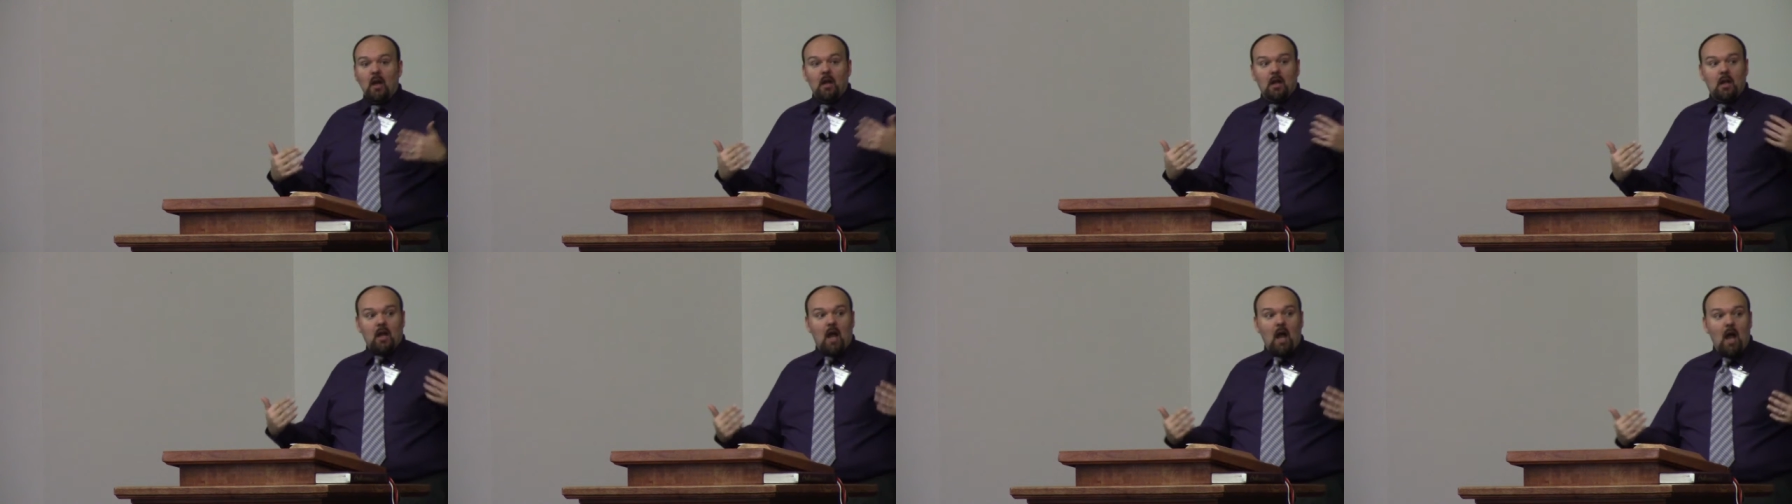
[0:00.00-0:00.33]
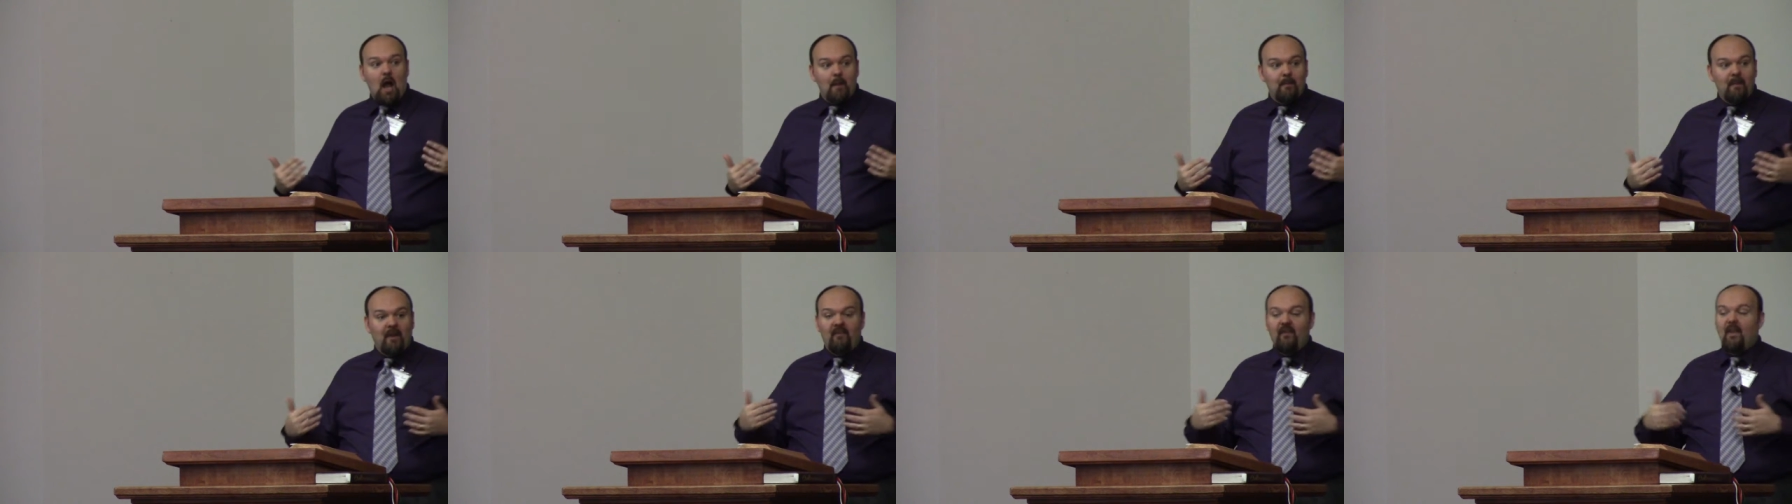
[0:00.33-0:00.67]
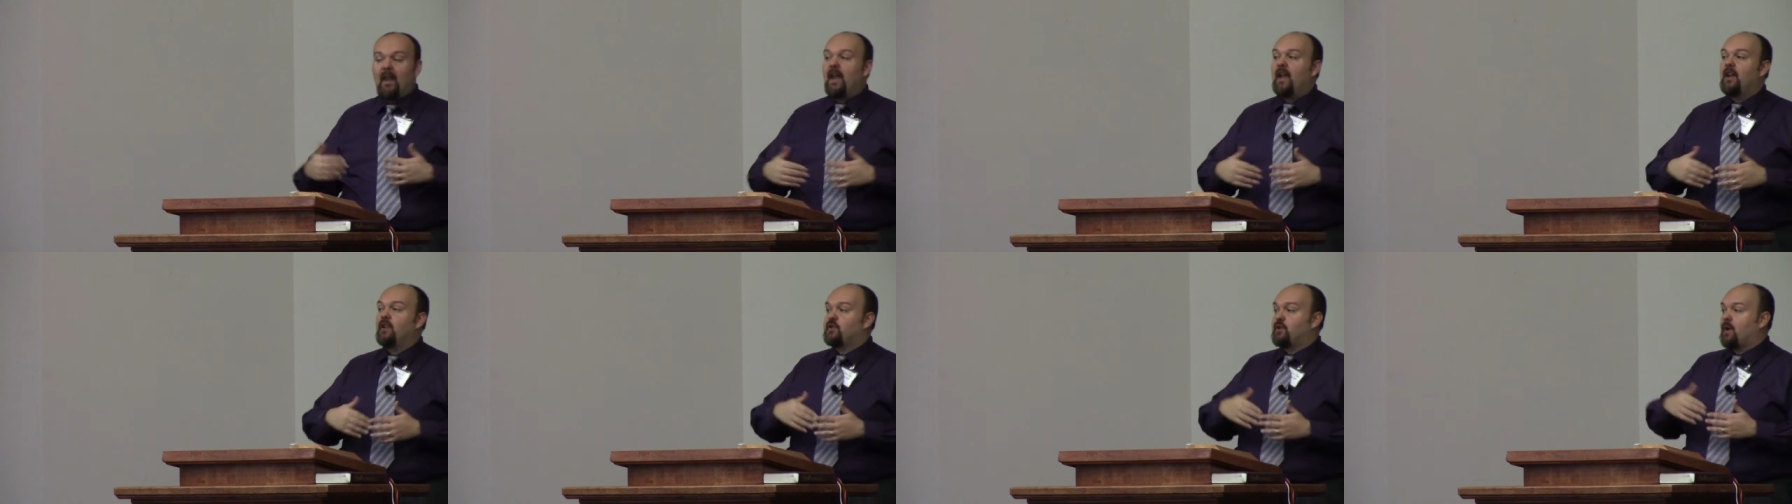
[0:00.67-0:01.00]
come and
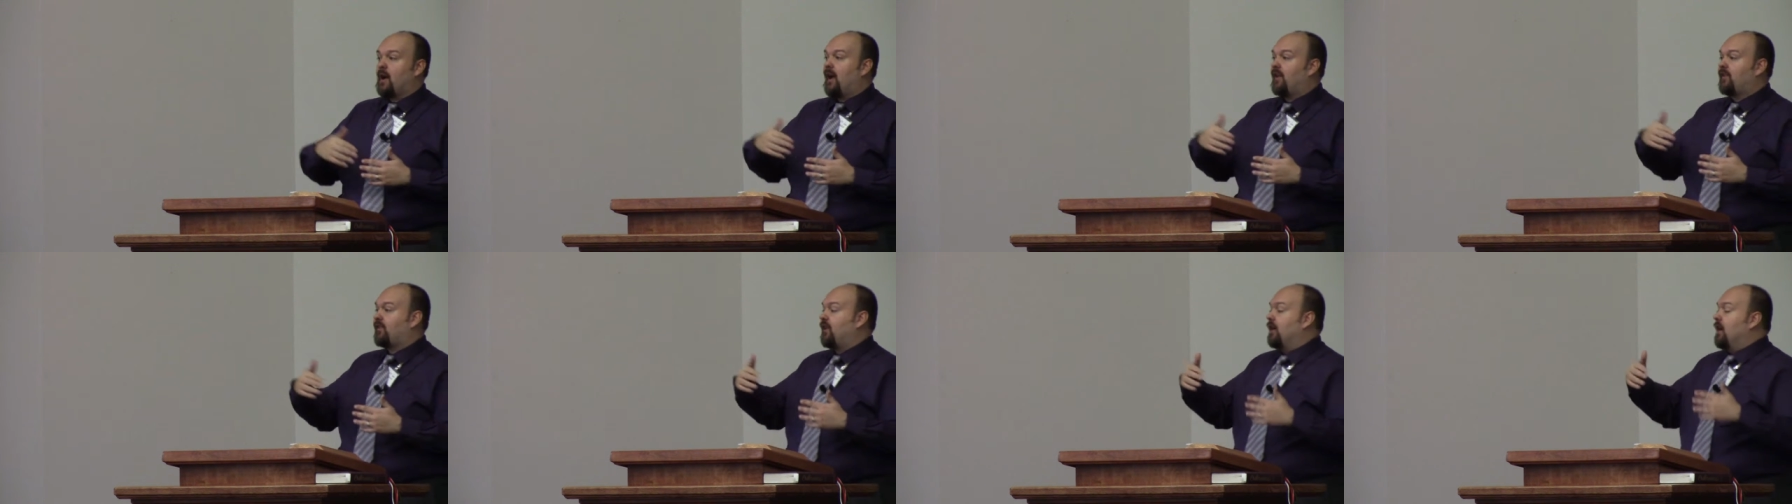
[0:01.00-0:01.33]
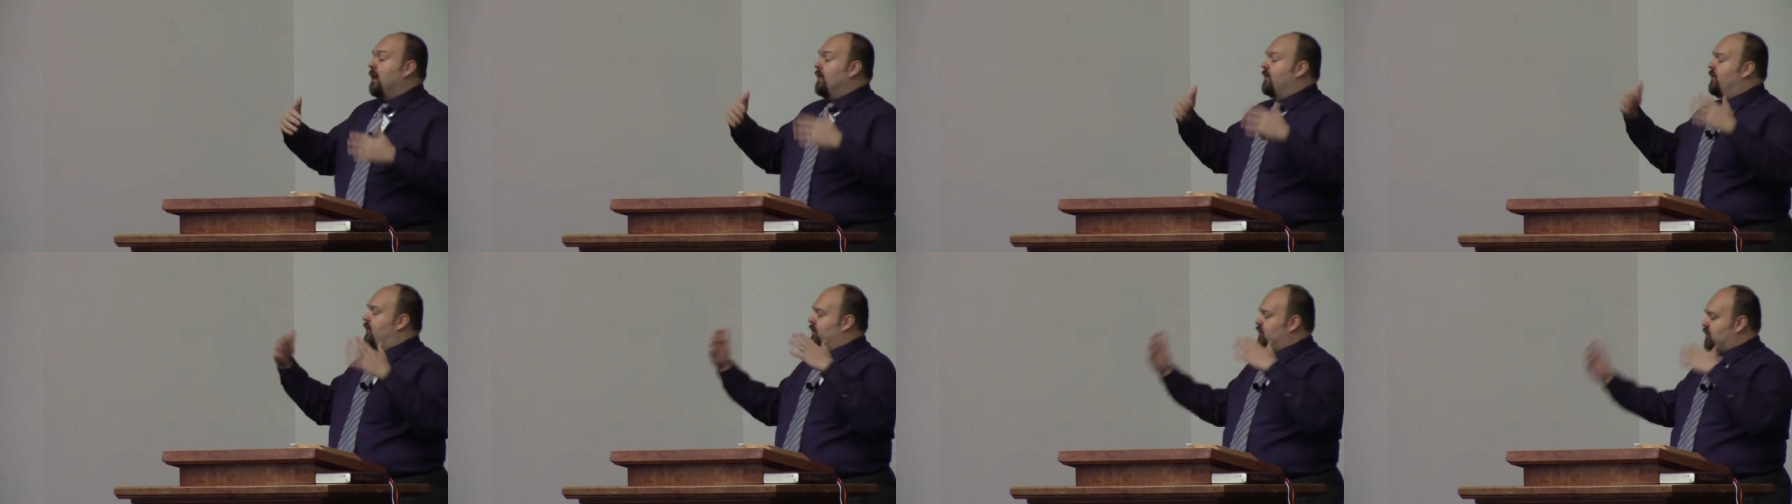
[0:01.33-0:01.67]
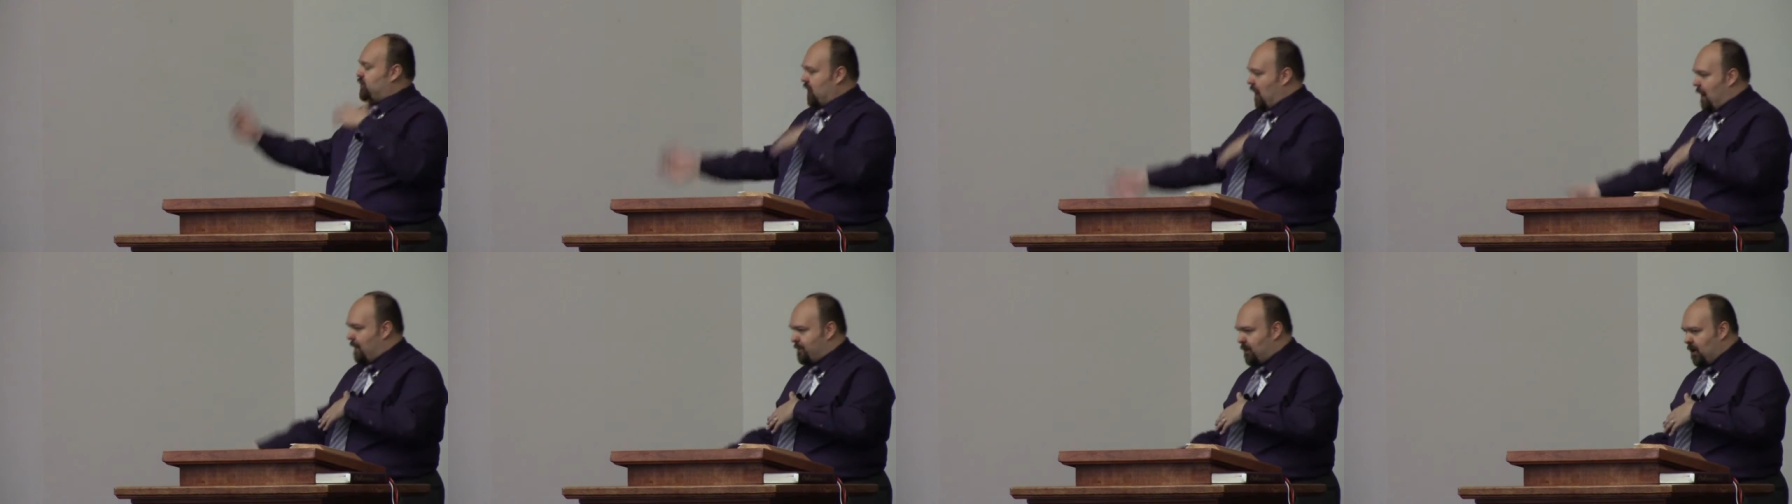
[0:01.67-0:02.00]
they address the
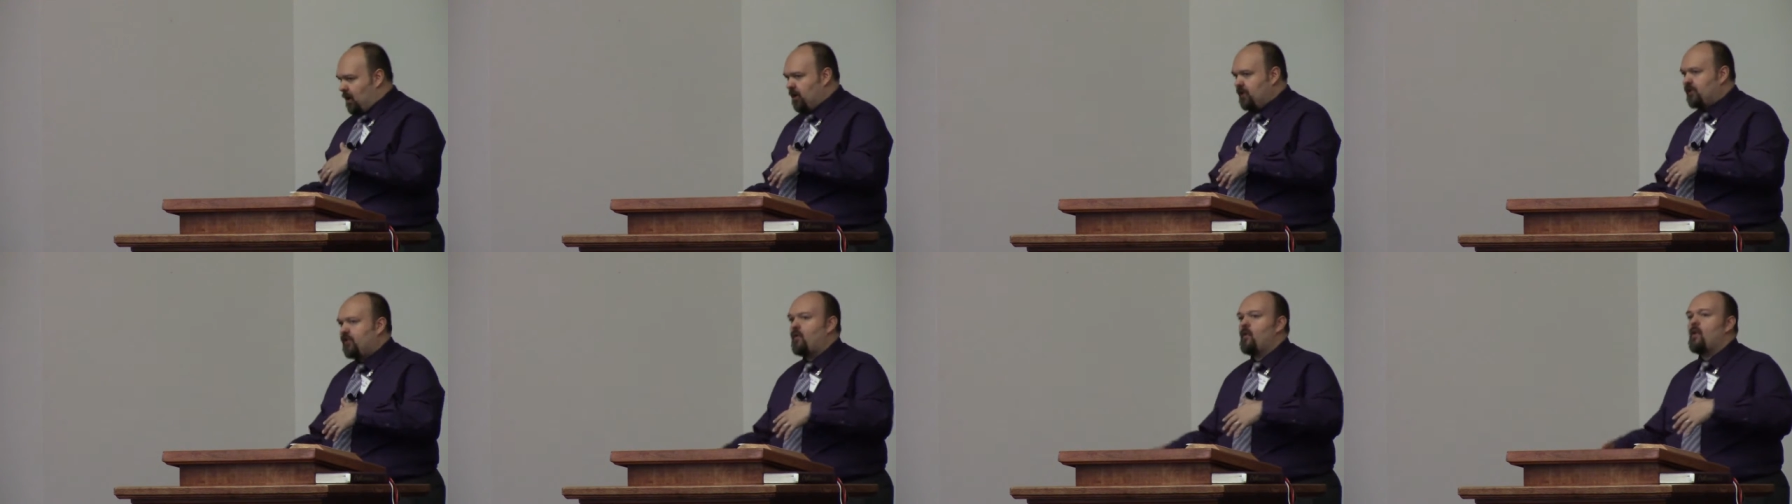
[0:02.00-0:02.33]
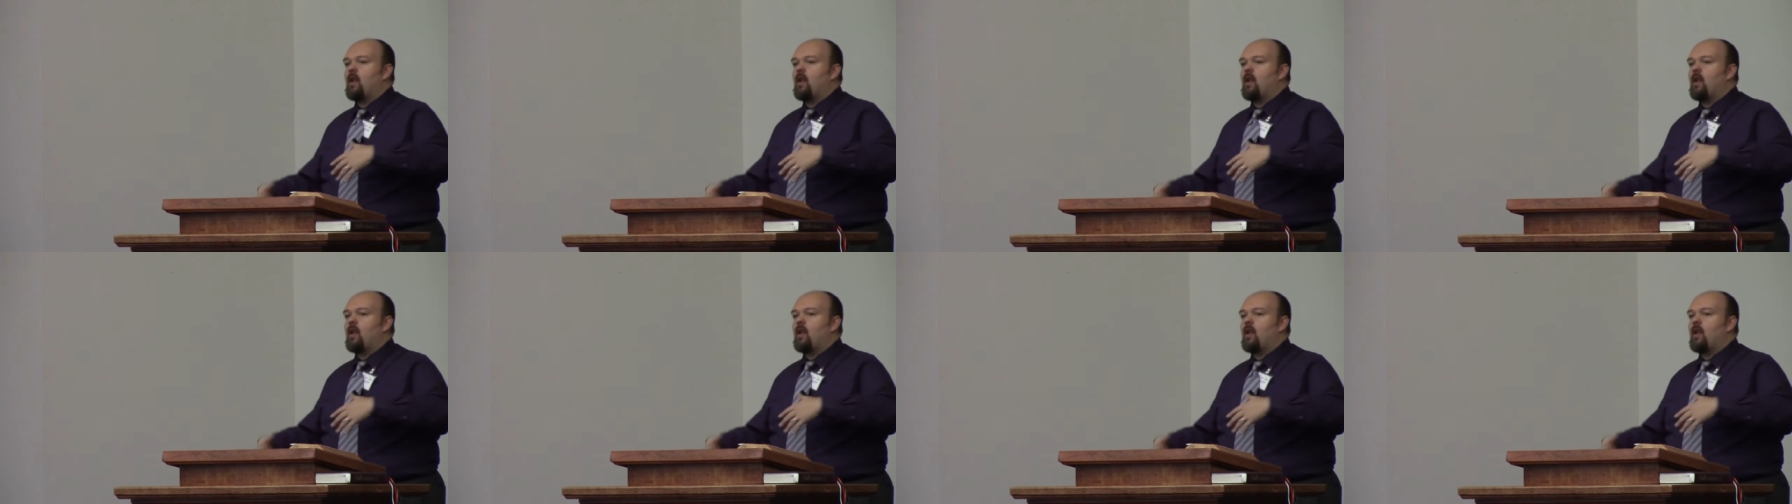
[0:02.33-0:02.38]
shepherds,